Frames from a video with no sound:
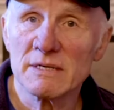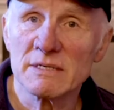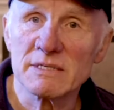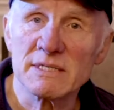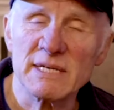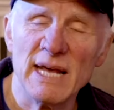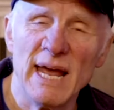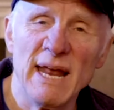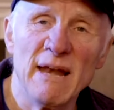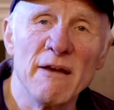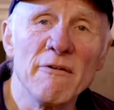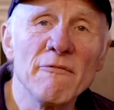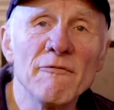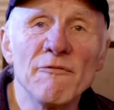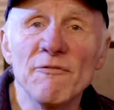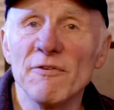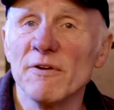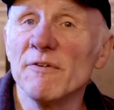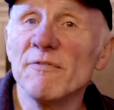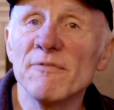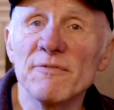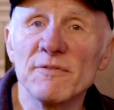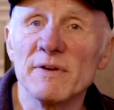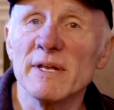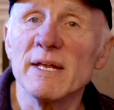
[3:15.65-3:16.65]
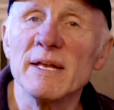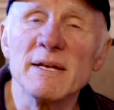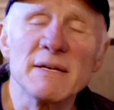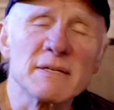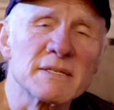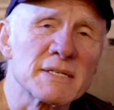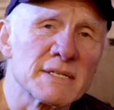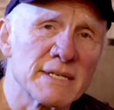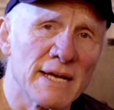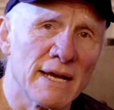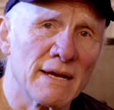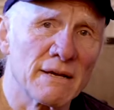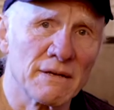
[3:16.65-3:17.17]
10, 15
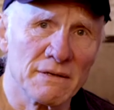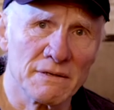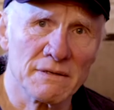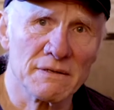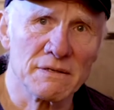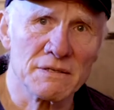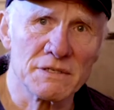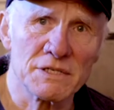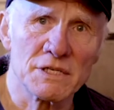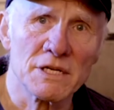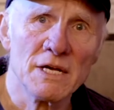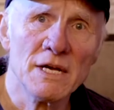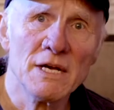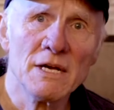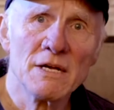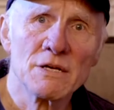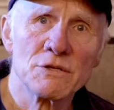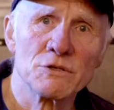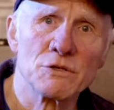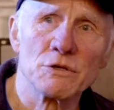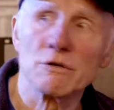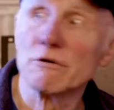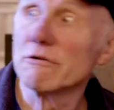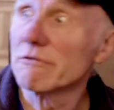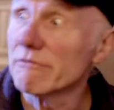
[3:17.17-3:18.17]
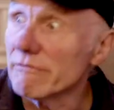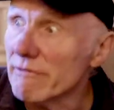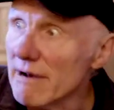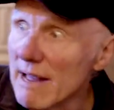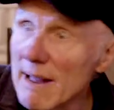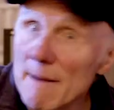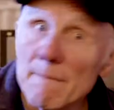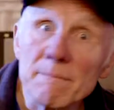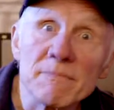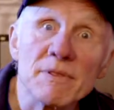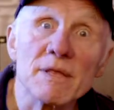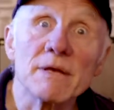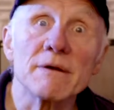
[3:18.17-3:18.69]
seconds to
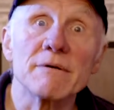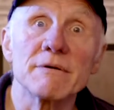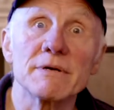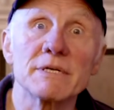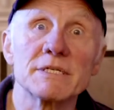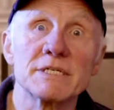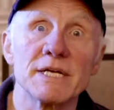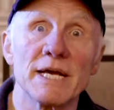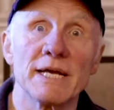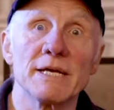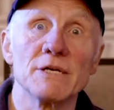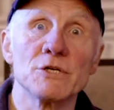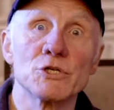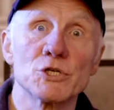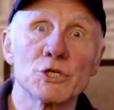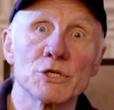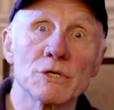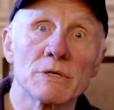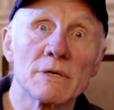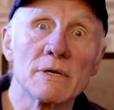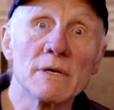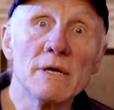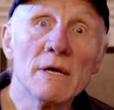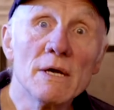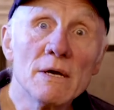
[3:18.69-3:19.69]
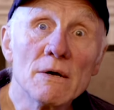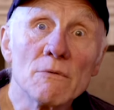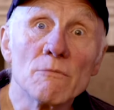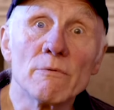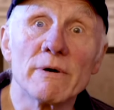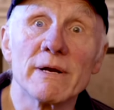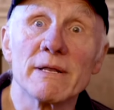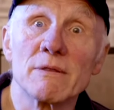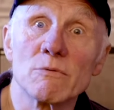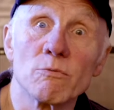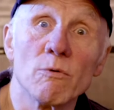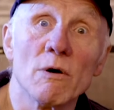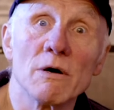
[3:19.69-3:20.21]
grab their attention
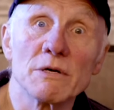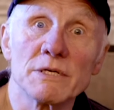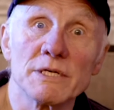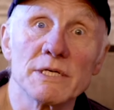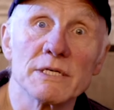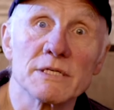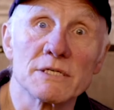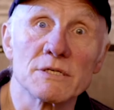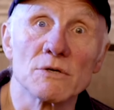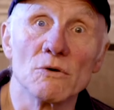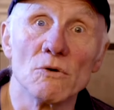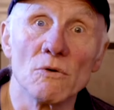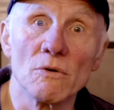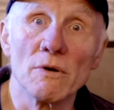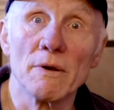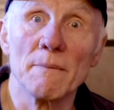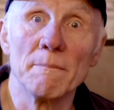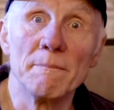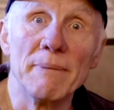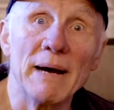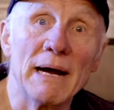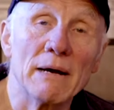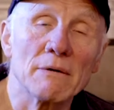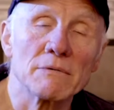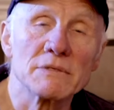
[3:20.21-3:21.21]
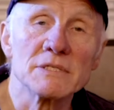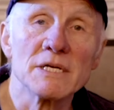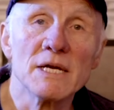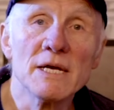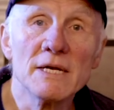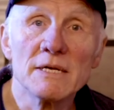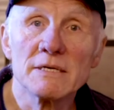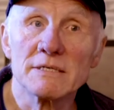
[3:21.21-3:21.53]
with what it's all about.